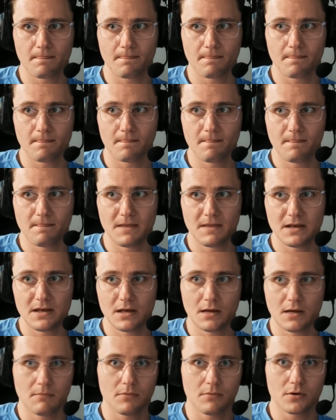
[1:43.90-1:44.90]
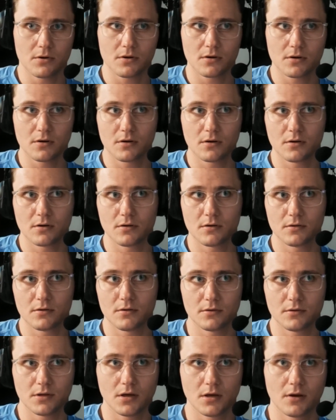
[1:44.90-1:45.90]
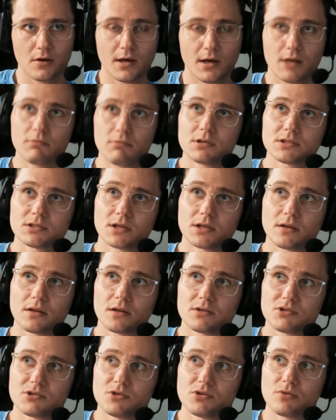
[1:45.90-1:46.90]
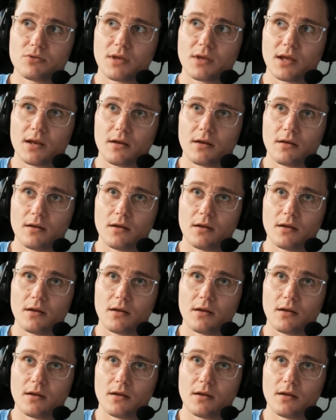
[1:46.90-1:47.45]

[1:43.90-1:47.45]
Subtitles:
number. No, how do we say this? You can